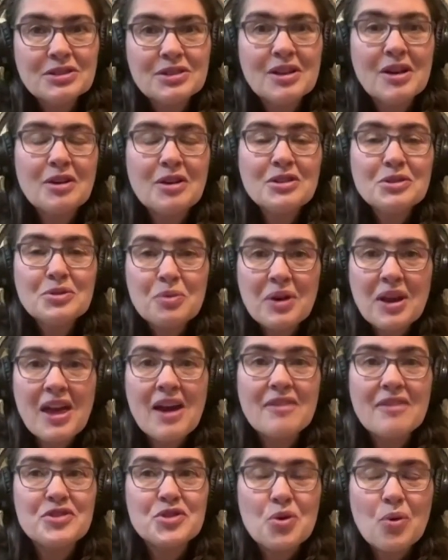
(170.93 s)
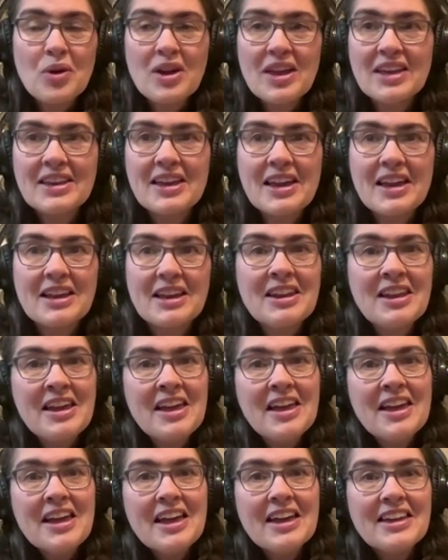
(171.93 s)
I just, I just want to have joy
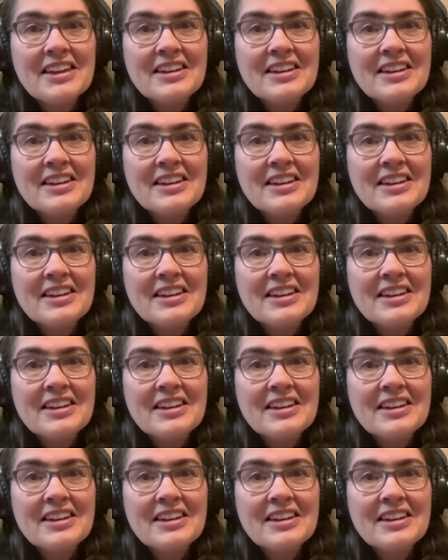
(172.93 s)
again,